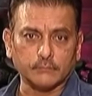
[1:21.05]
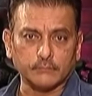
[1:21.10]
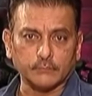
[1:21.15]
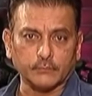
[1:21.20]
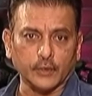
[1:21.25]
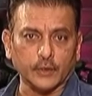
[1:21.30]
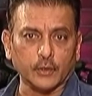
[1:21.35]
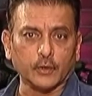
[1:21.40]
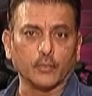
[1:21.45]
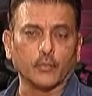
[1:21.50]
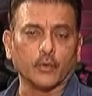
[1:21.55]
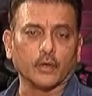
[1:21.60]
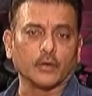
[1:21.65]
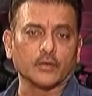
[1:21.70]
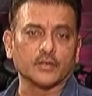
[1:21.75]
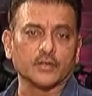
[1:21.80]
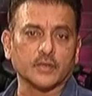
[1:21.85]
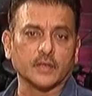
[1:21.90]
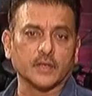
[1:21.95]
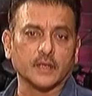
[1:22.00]
we know what
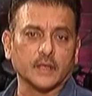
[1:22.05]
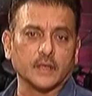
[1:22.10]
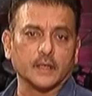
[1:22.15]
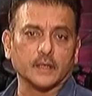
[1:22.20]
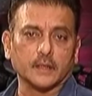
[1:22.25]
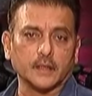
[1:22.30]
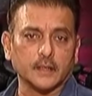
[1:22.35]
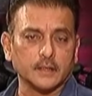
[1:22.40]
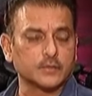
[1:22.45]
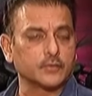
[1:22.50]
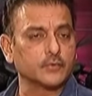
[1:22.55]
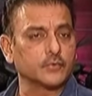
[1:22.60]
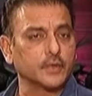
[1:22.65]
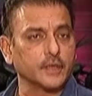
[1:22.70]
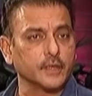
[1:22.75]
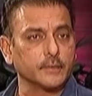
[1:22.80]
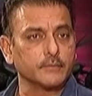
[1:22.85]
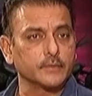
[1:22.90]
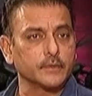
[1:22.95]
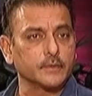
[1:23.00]
Australia does to
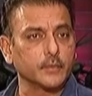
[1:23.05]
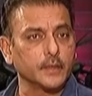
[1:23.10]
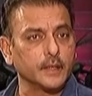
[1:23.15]
teams